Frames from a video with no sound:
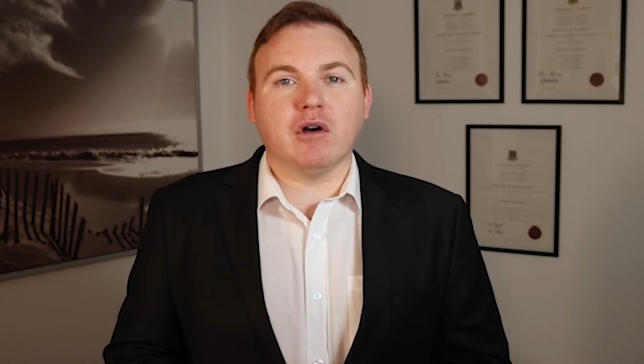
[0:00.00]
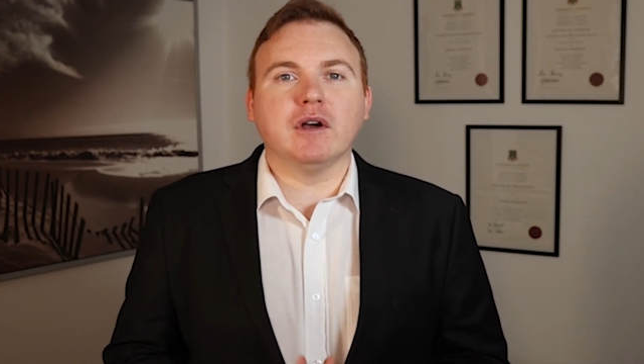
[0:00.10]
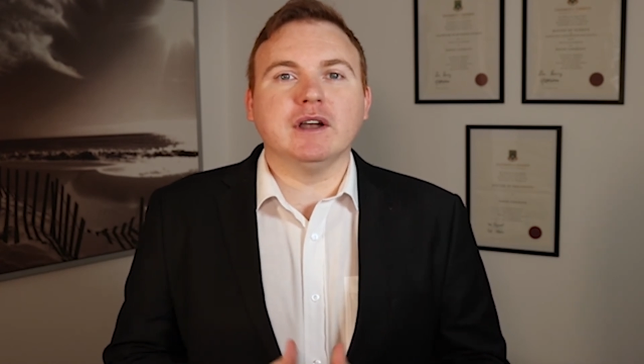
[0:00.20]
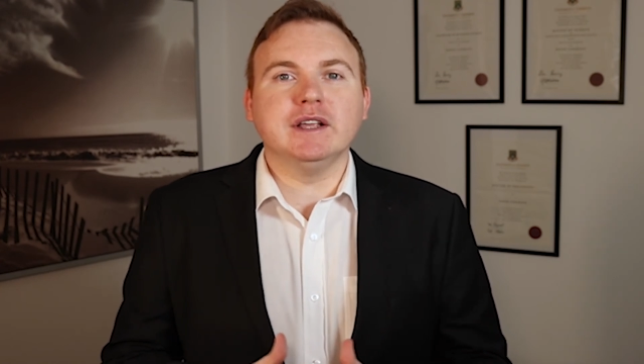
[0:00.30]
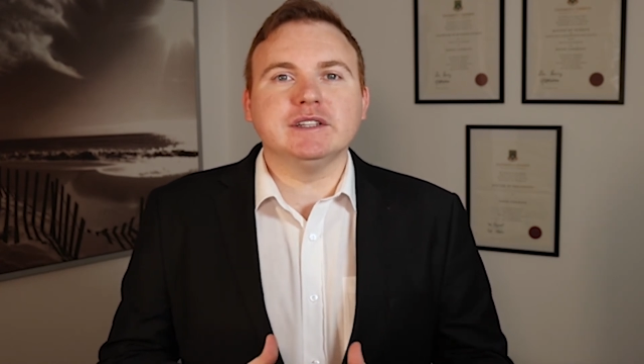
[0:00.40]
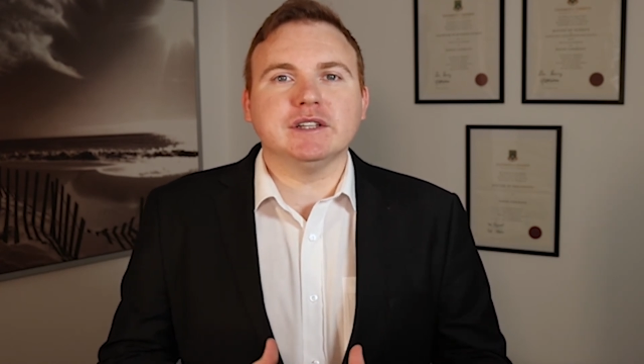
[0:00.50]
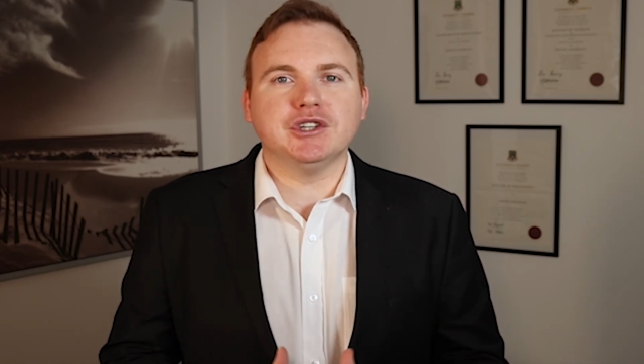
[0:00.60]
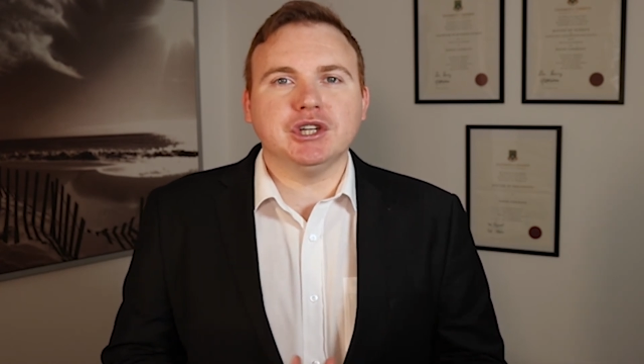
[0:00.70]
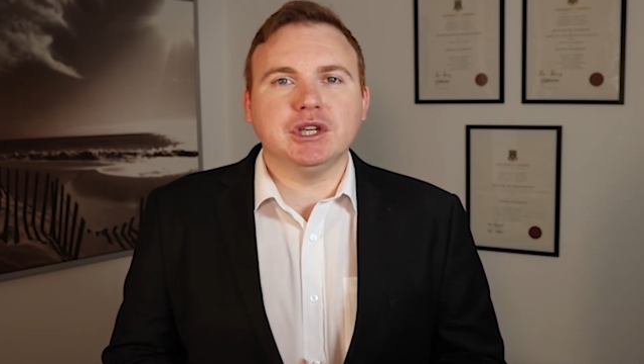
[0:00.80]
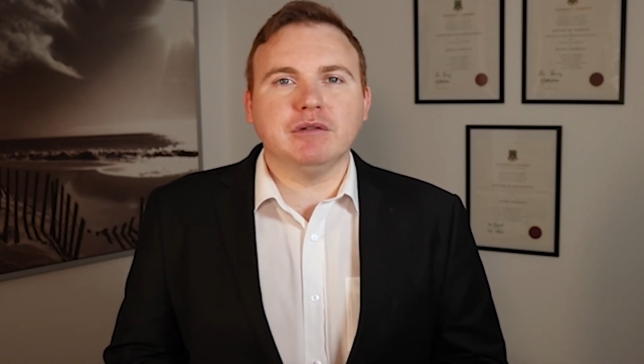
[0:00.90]
or at least
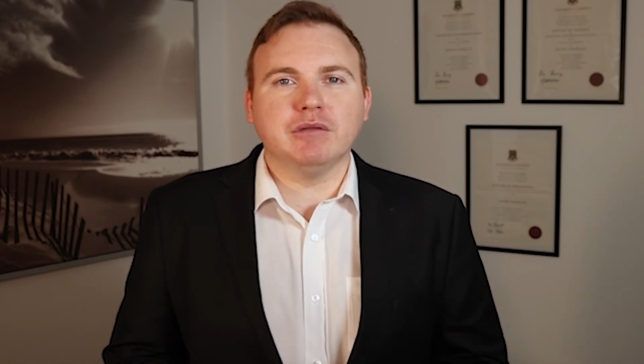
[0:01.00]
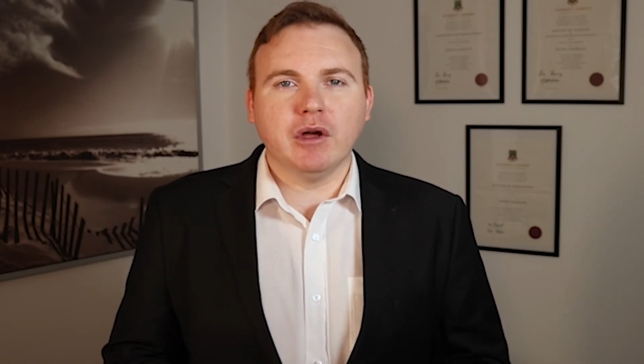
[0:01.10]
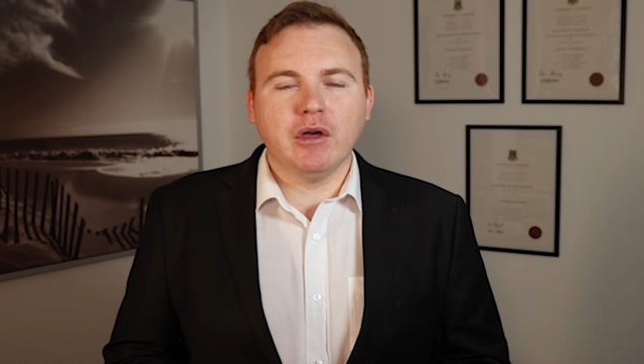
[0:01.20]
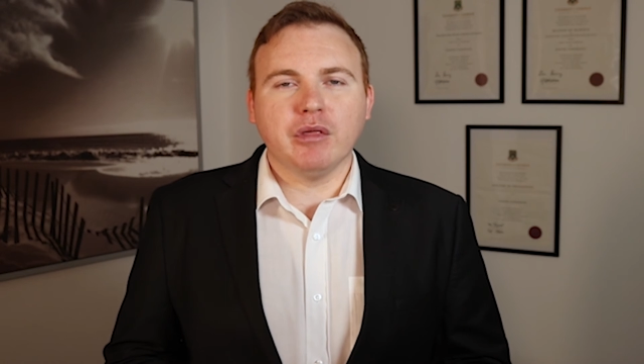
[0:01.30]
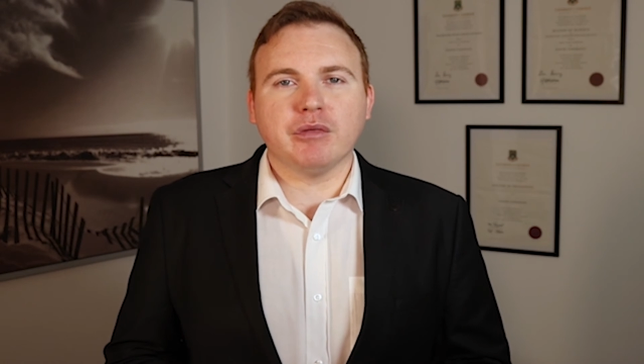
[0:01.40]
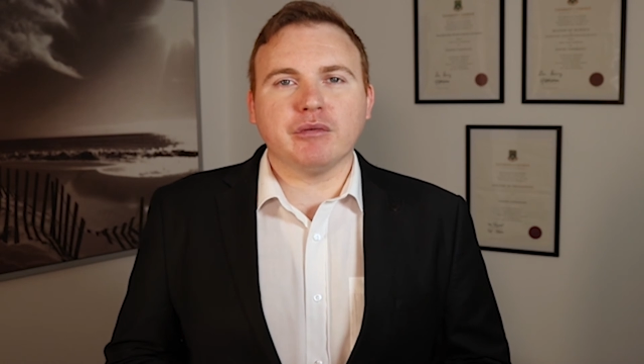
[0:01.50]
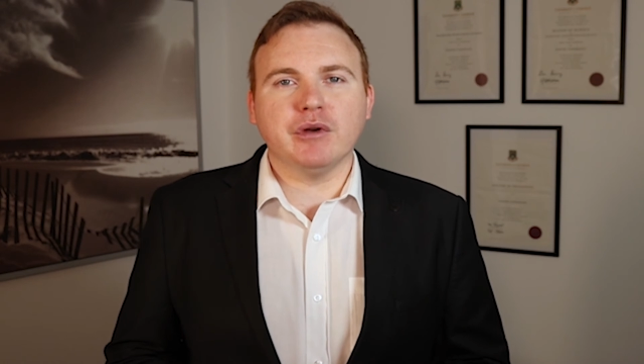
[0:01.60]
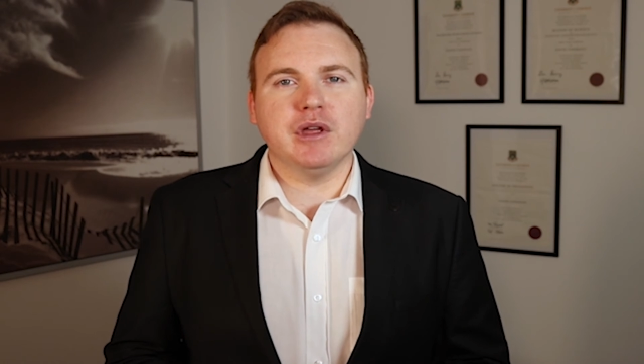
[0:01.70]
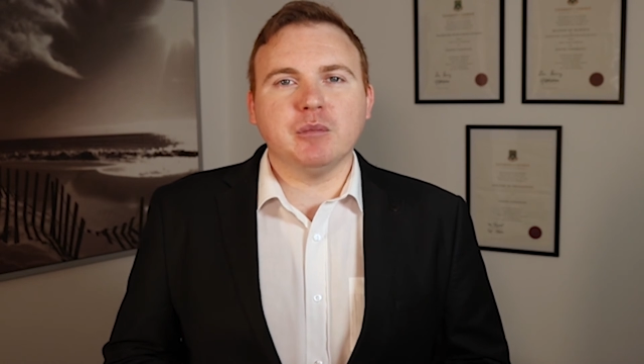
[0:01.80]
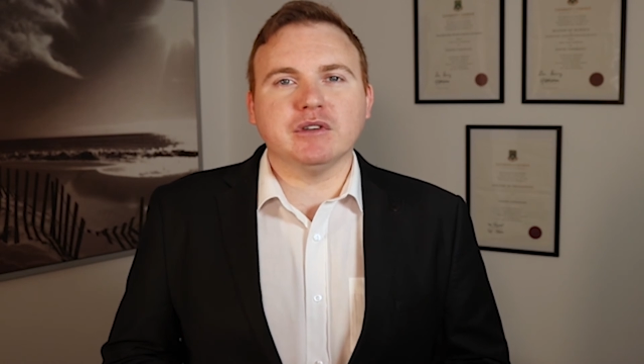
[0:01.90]
achieve
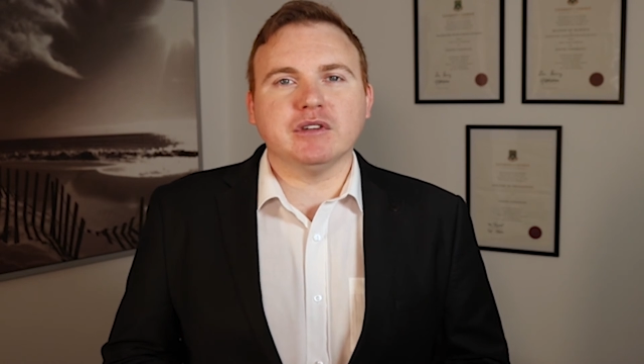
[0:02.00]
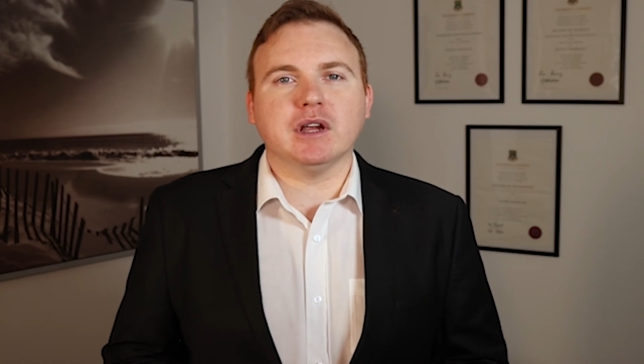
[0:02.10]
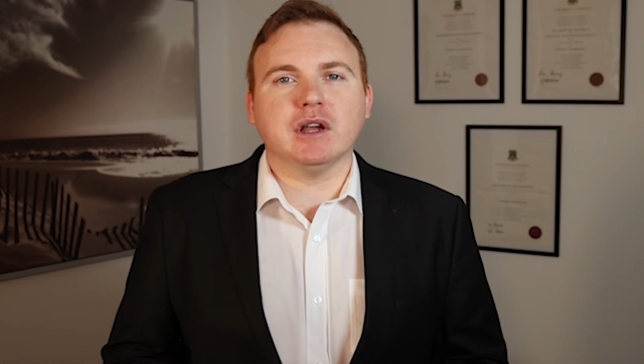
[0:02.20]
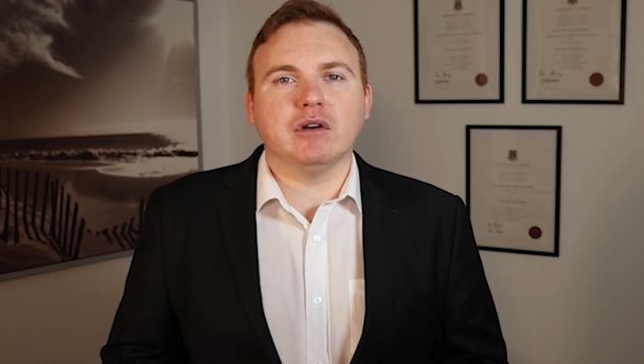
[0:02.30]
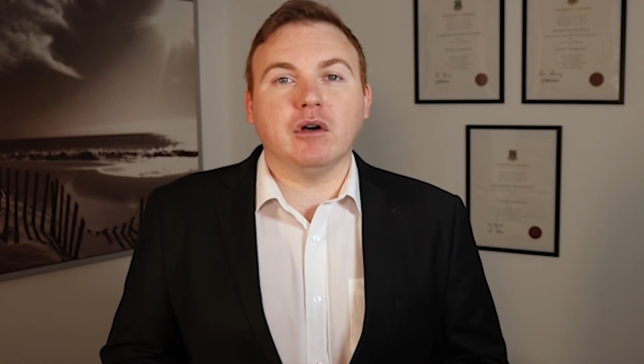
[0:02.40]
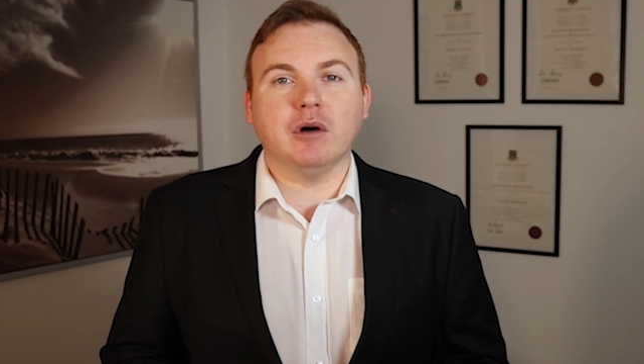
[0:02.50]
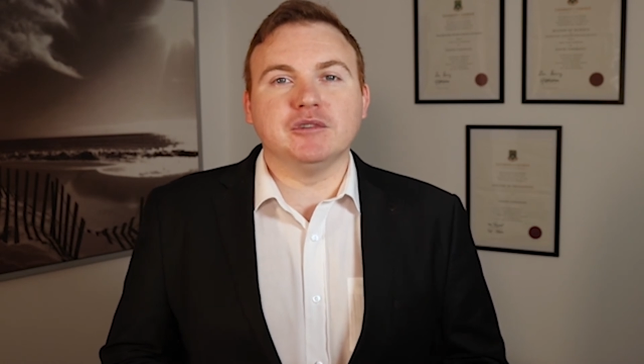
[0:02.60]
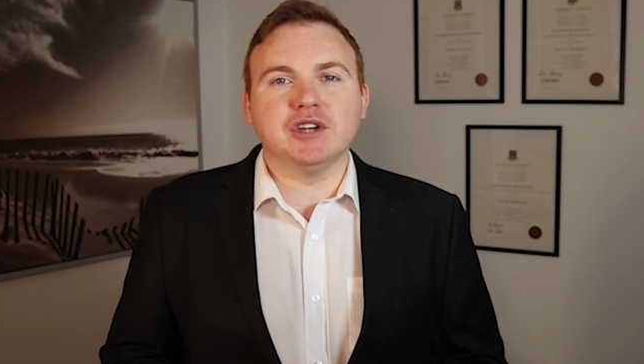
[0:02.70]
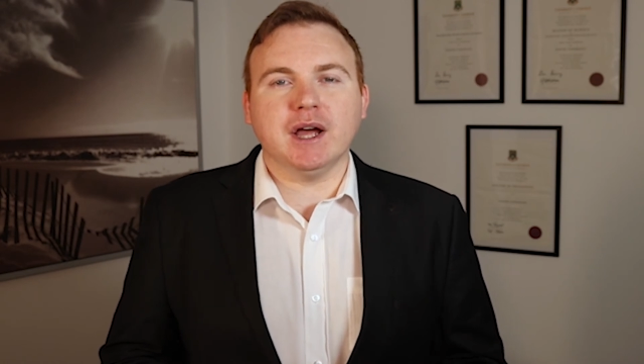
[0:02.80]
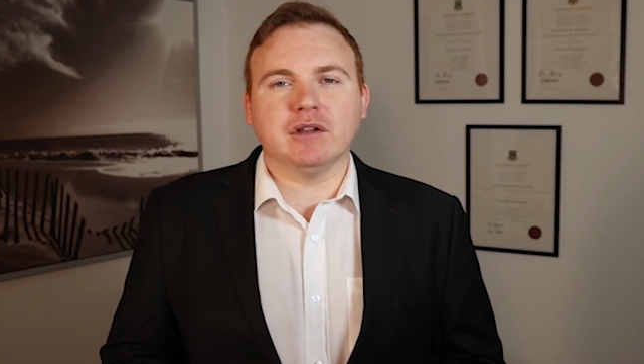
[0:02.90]
3 particular
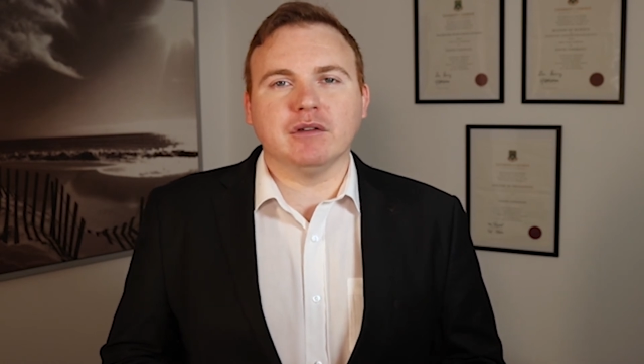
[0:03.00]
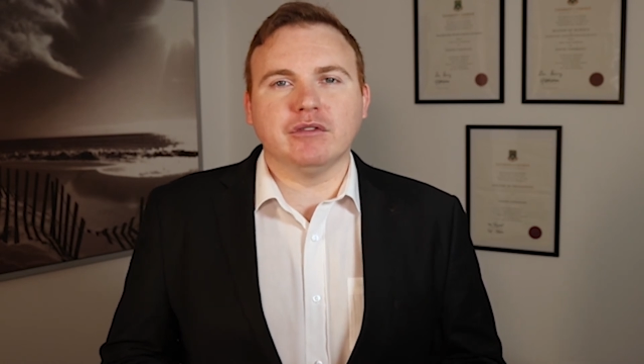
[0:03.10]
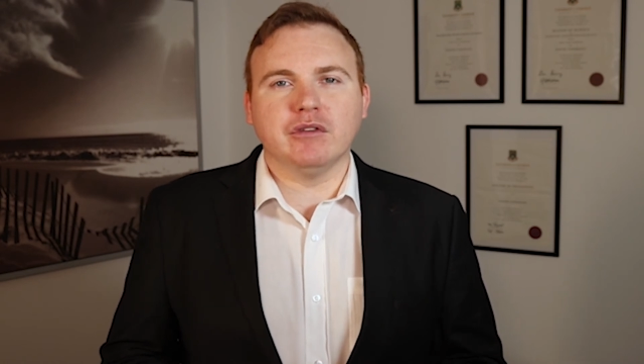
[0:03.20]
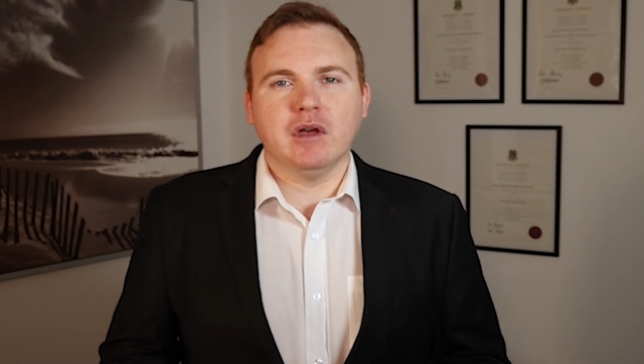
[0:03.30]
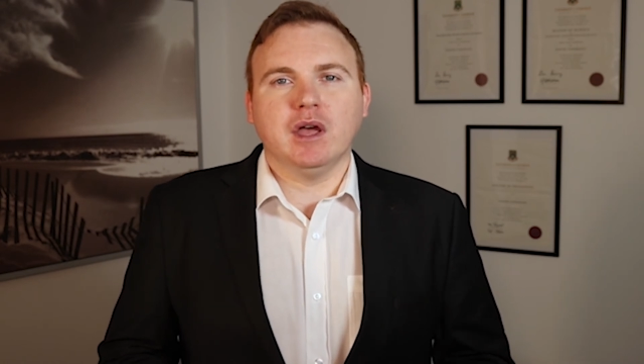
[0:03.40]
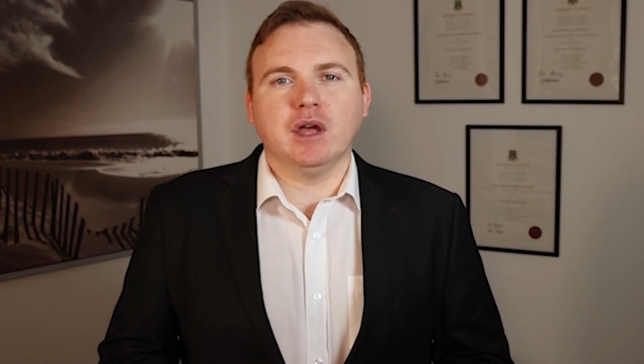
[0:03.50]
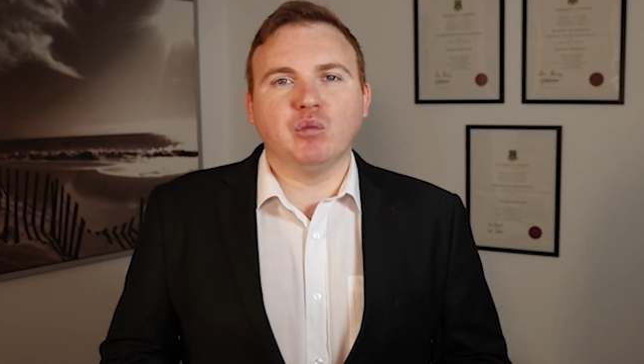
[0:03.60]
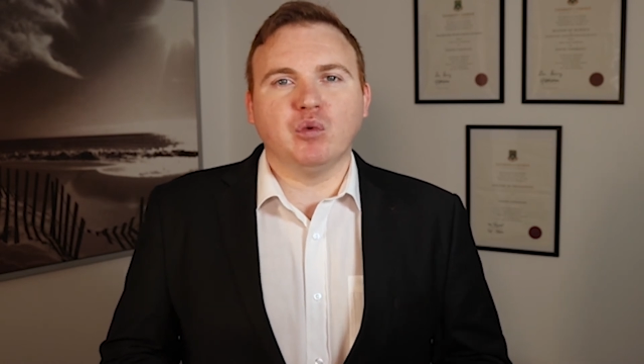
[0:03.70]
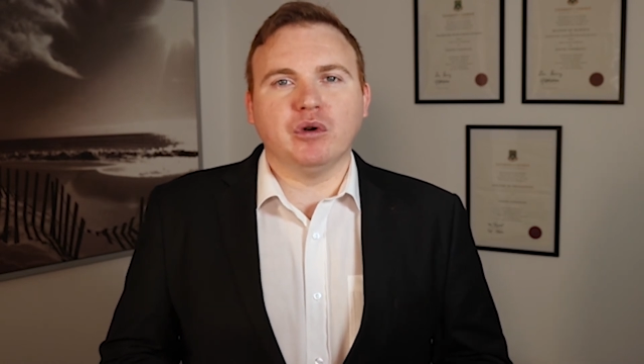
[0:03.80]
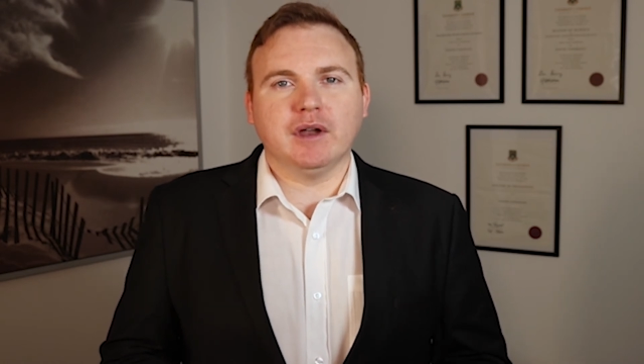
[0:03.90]
objectives
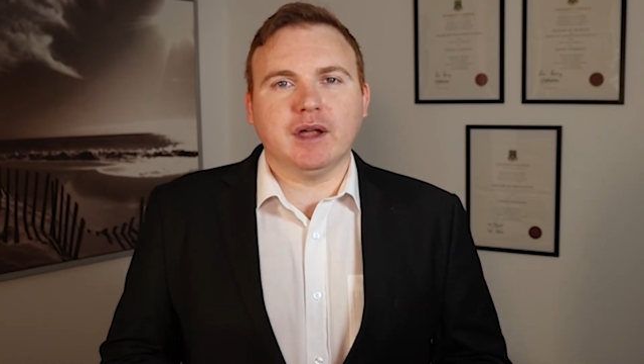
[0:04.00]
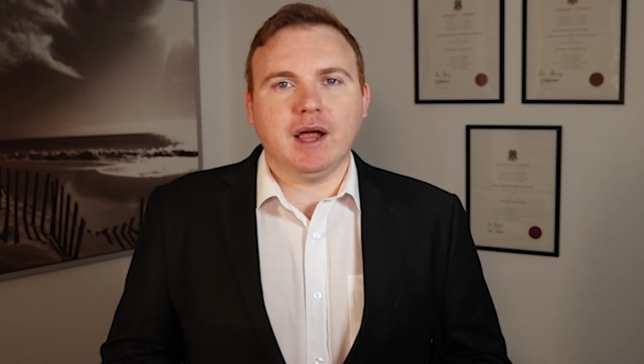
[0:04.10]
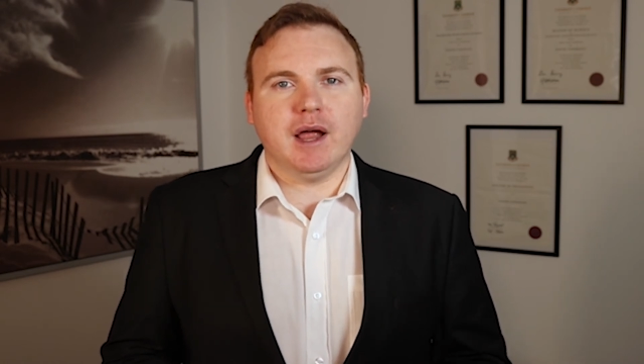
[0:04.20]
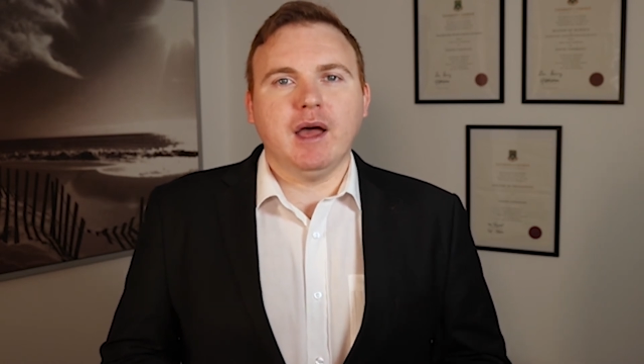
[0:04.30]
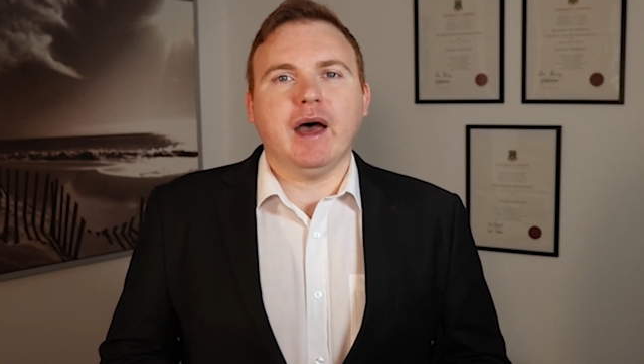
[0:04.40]
in 1 day,